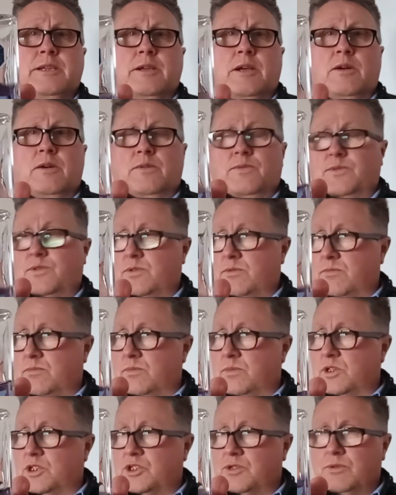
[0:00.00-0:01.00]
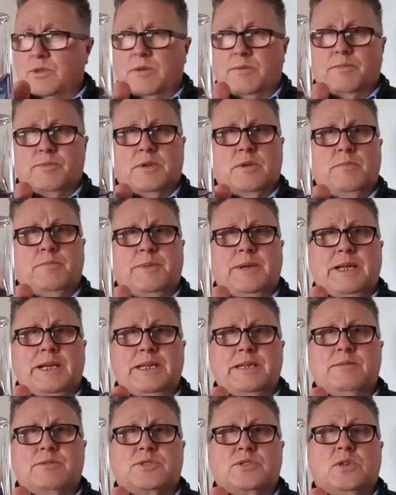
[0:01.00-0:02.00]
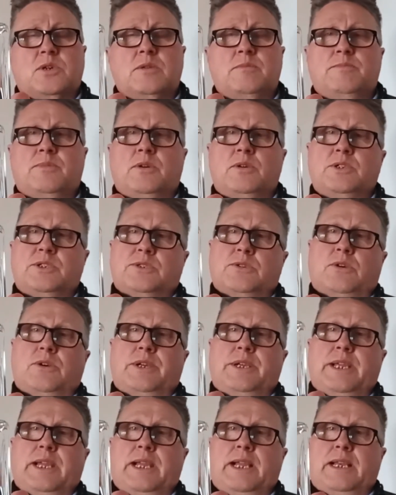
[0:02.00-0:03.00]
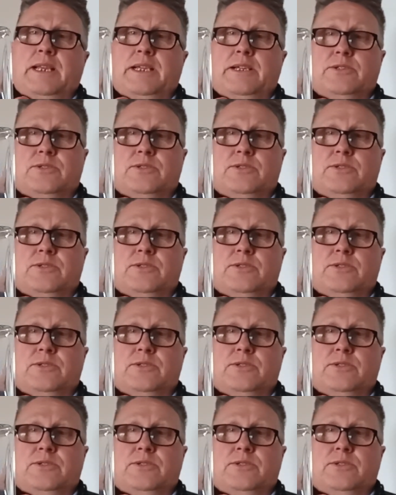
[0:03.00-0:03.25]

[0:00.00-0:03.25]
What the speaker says: I've compared them side by side earlier,